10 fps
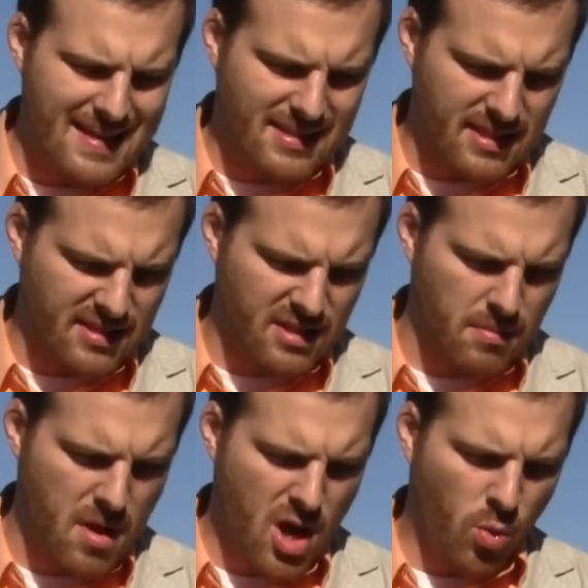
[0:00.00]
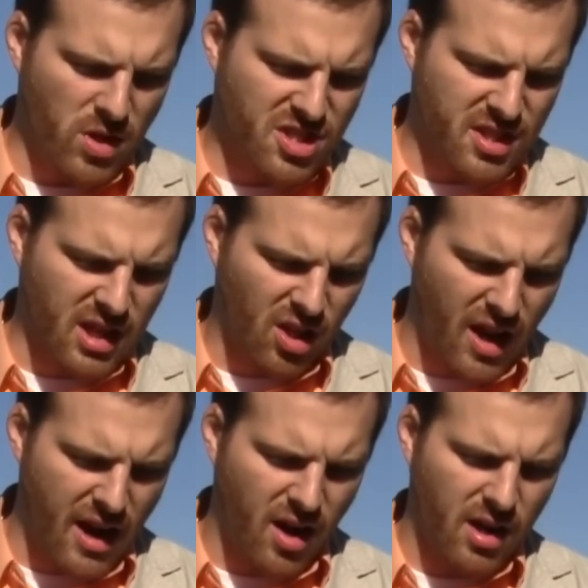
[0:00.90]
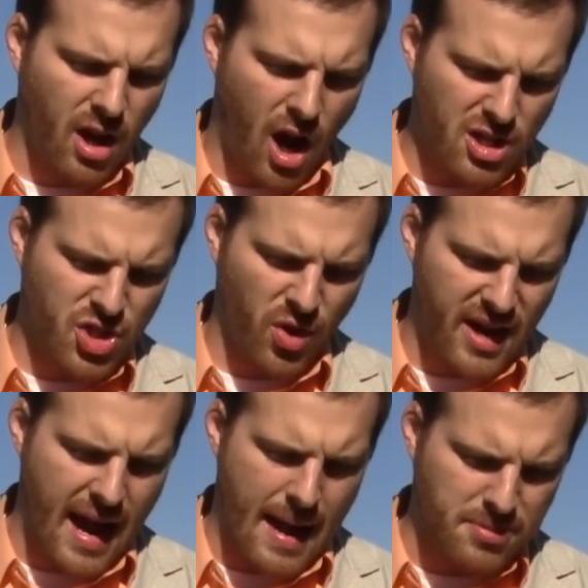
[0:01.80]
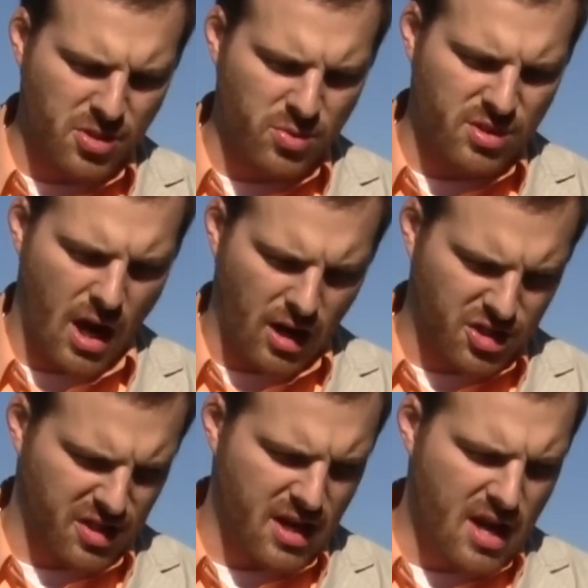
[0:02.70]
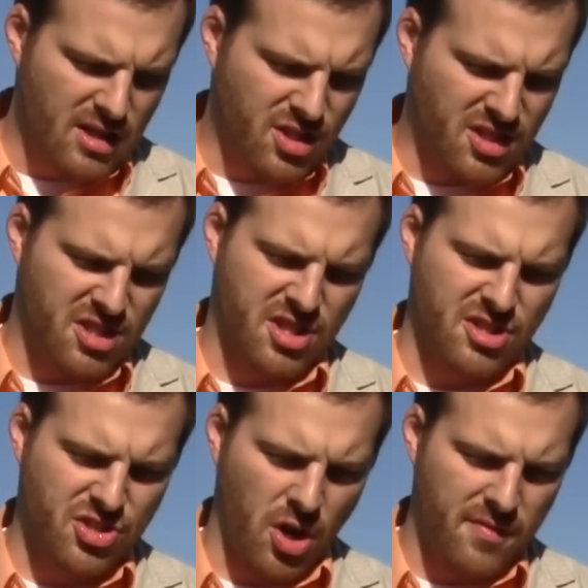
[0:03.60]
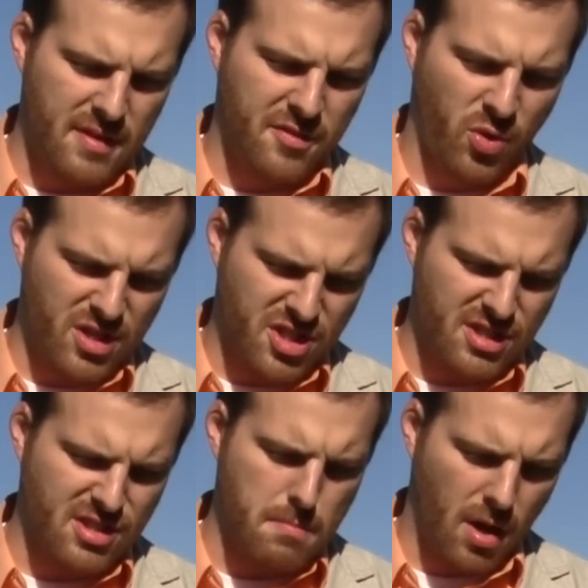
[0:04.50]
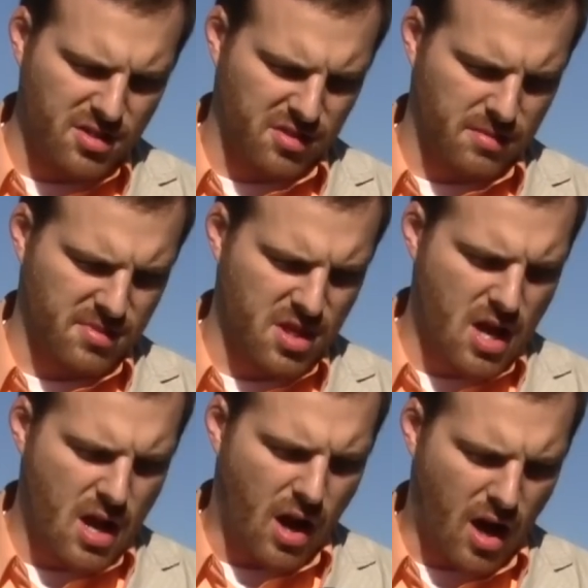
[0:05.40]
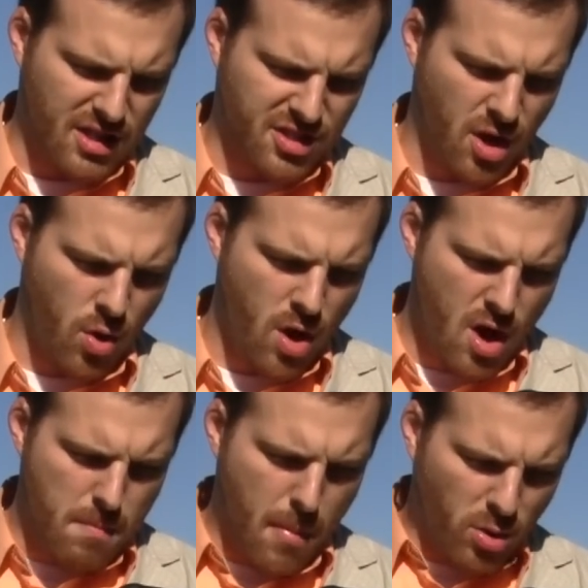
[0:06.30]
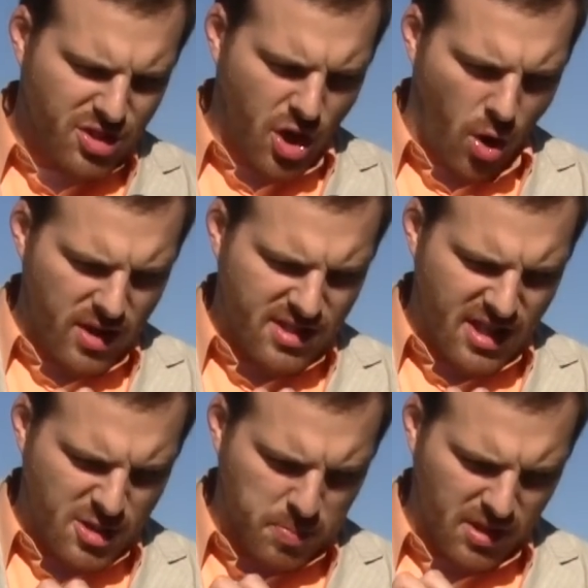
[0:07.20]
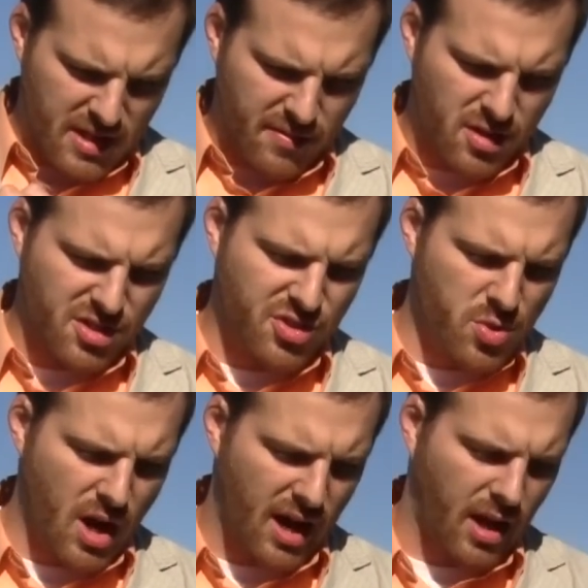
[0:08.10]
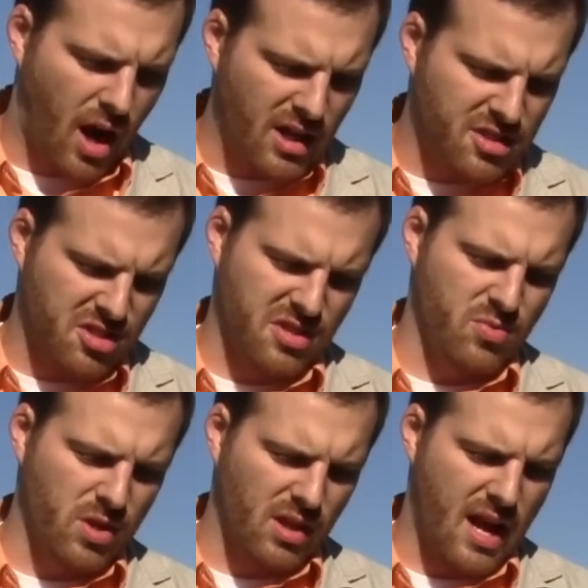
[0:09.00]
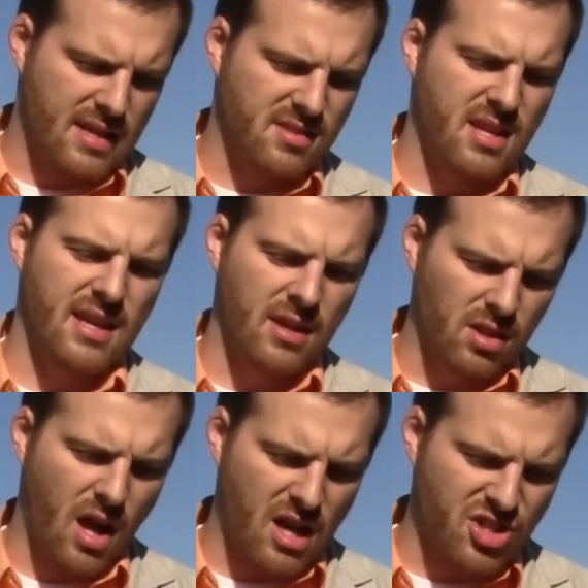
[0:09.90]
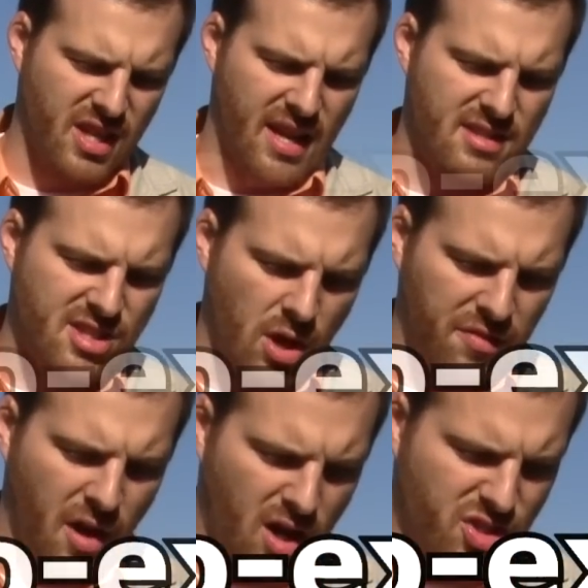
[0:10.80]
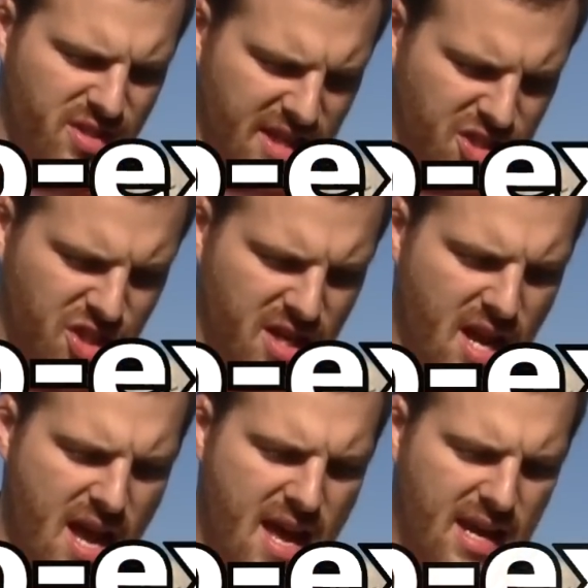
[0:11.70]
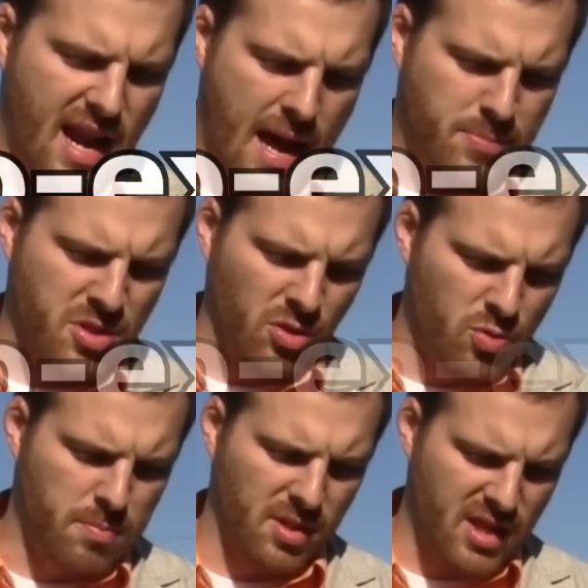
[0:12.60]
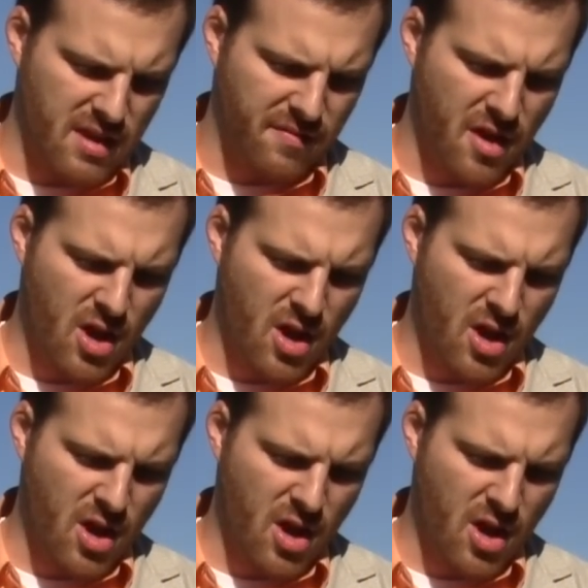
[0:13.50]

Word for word: any system which declare contrary absolute doctrine, such as conservative Christians and Muslims. Also, most coexist believers do not consciously realize the illogic and self contradiction in an absolute belief,